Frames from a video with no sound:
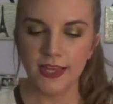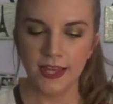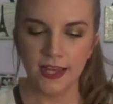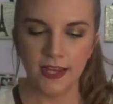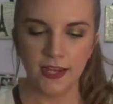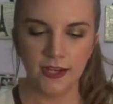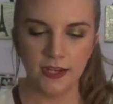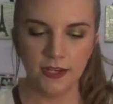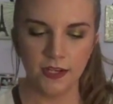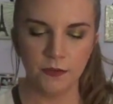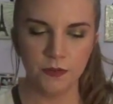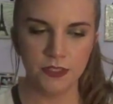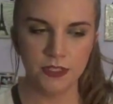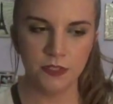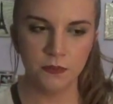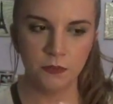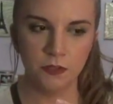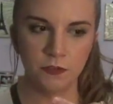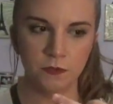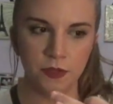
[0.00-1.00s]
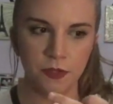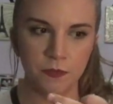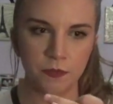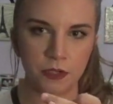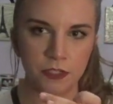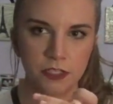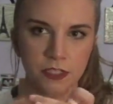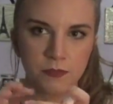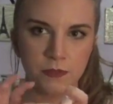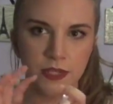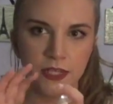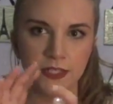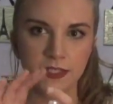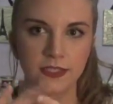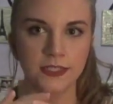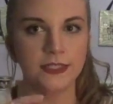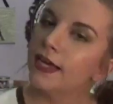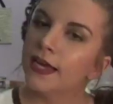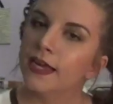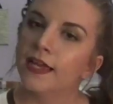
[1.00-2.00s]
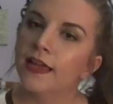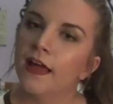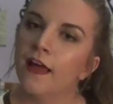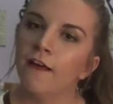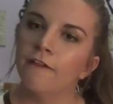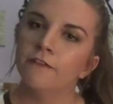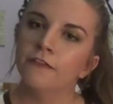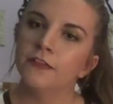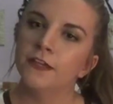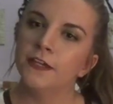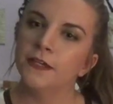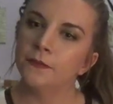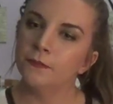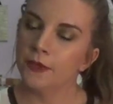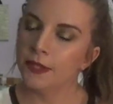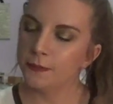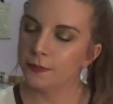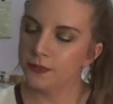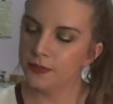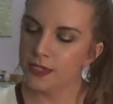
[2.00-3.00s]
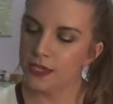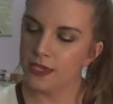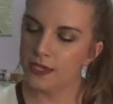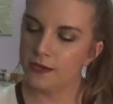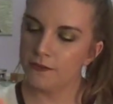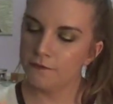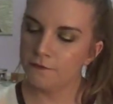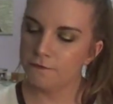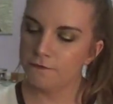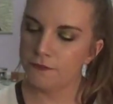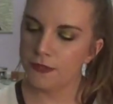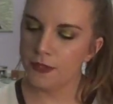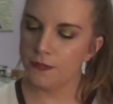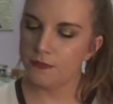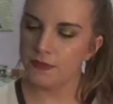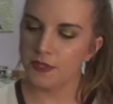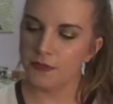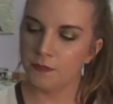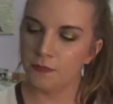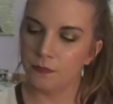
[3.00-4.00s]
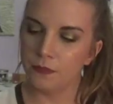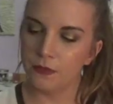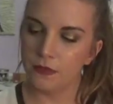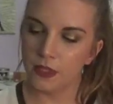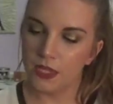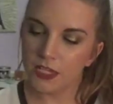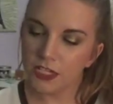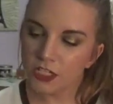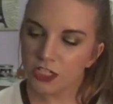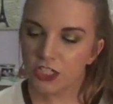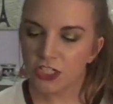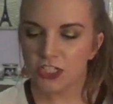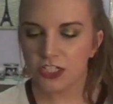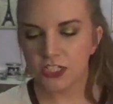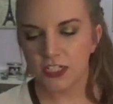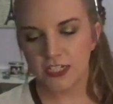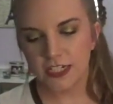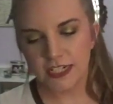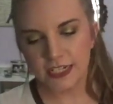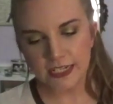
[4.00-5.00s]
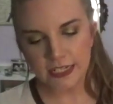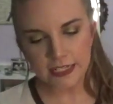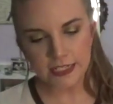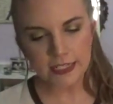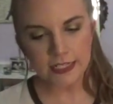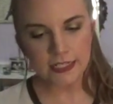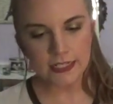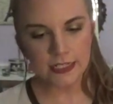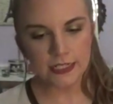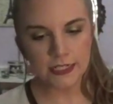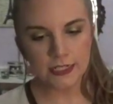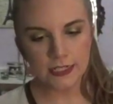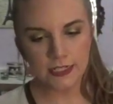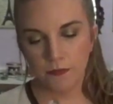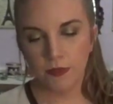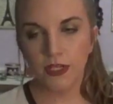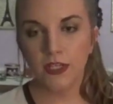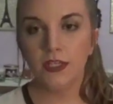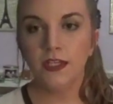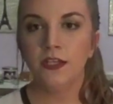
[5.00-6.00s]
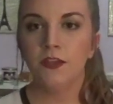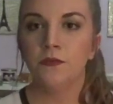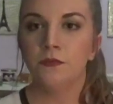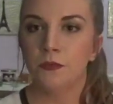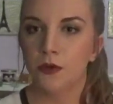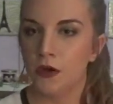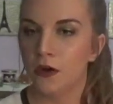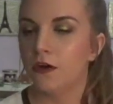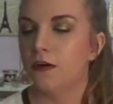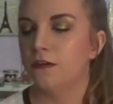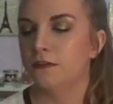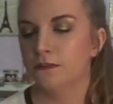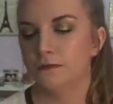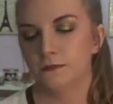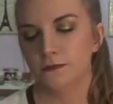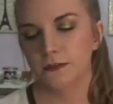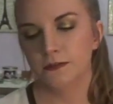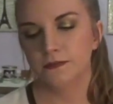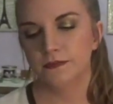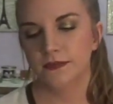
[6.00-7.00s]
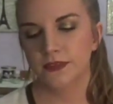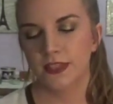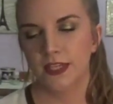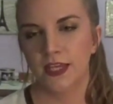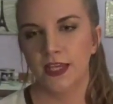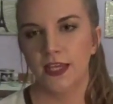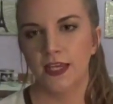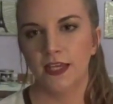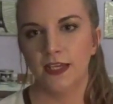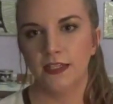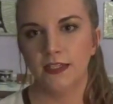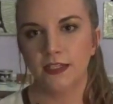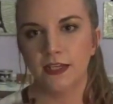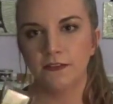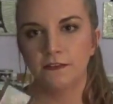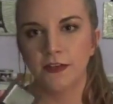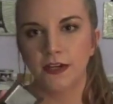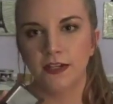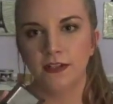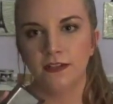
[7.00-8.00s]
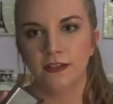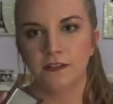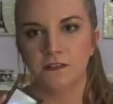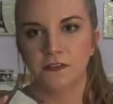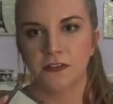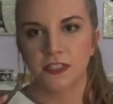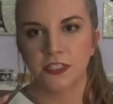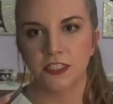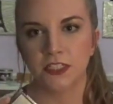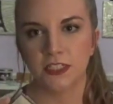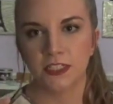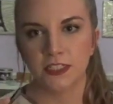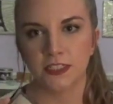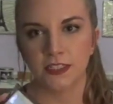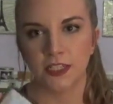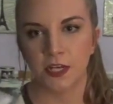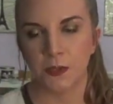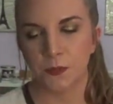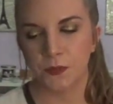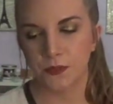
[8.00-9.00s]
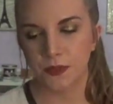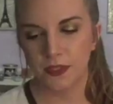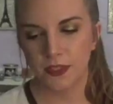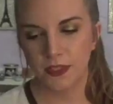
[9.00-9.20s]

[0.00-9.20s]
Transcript: and it was in one of my project pans. I have the Maybelline Fit Me Blush in Medium Mauve, and I finally finished this up.